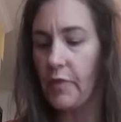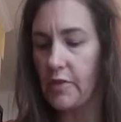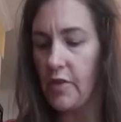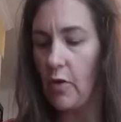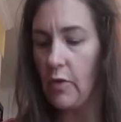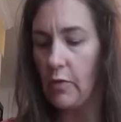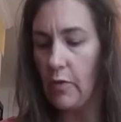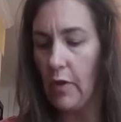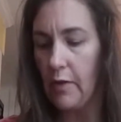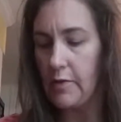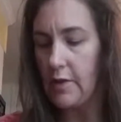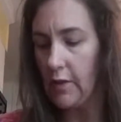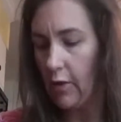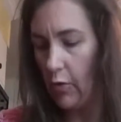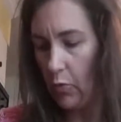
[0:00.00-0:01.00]
So it
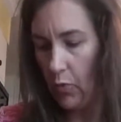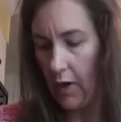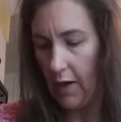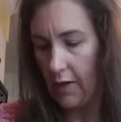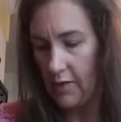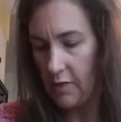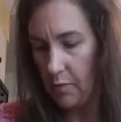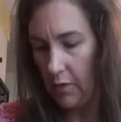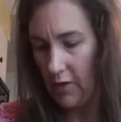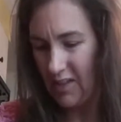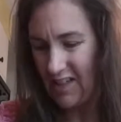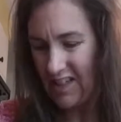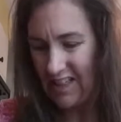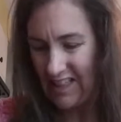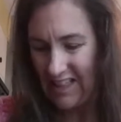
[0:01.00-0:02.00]
didn't go to waste, but
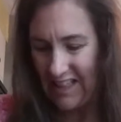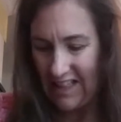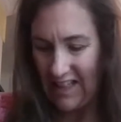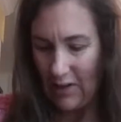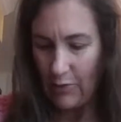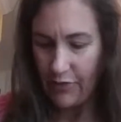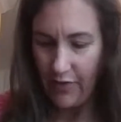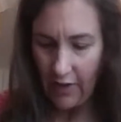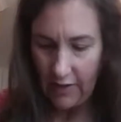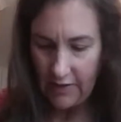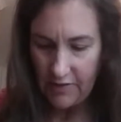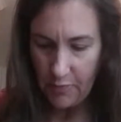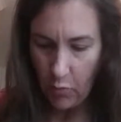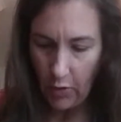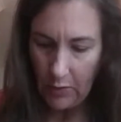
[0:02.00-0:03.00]
I was very
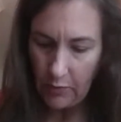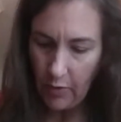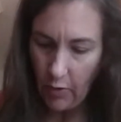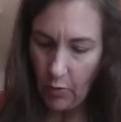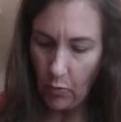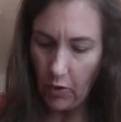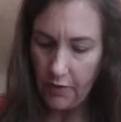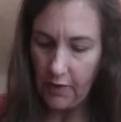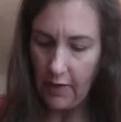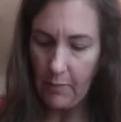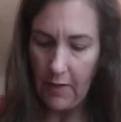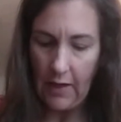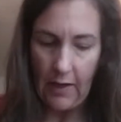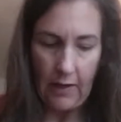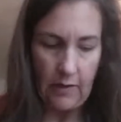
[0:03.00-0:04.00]
disappointed with all the work that I
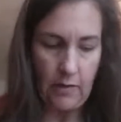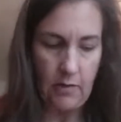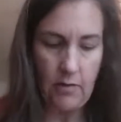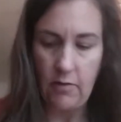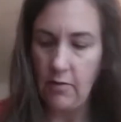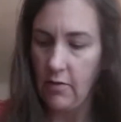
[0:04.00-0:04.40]
made